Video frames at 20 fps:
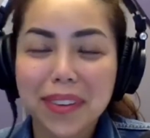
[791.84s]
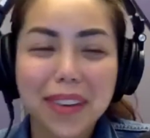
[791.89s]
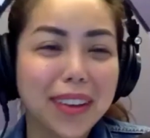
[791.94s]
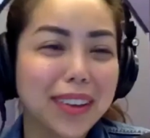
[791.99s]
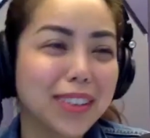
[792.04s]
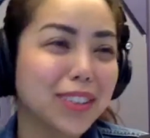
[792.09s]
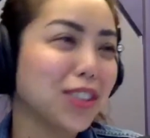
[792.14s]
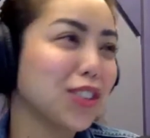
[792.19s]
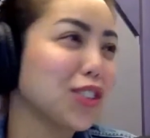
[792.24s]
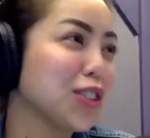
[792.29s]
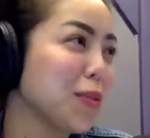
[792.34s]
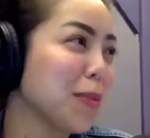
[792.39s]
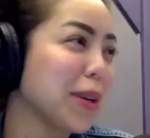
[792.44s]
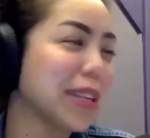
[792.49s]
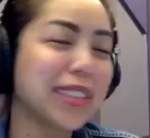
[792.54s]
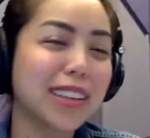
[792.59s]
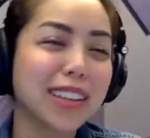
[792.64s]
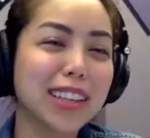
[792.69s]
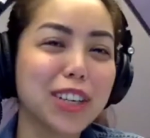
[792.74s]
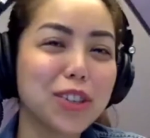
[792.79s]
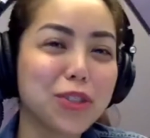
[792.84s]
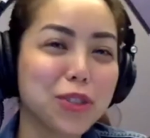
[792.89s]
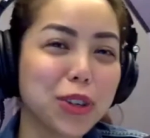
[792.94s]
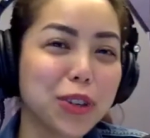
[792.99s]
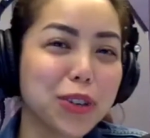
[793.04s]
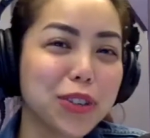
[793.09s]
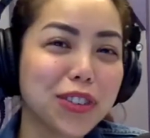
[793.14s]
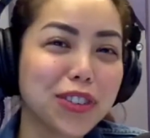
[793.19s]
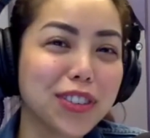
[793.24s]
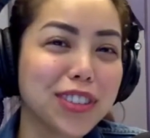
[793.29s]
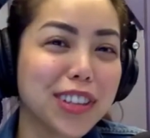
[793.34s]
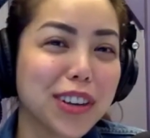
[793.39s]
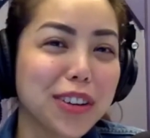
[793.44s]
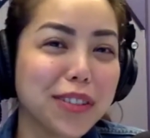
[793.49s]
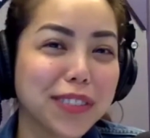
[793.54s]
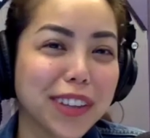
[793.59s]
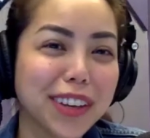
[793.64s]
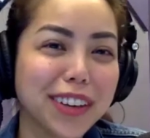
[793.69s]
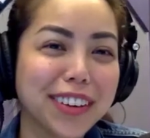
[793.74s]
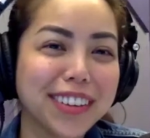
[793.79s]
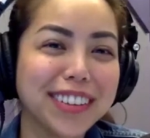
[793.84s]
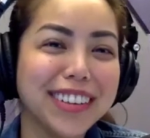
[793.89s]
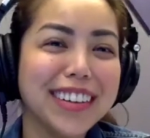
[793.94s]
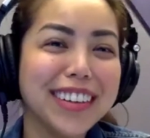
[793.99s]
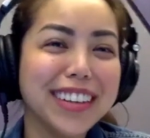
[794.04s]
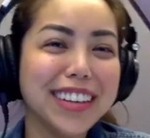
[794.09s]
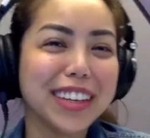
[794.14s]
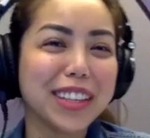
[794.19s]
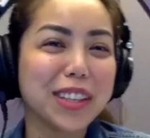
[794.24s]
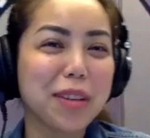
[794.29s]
So she basically introduced herself there in the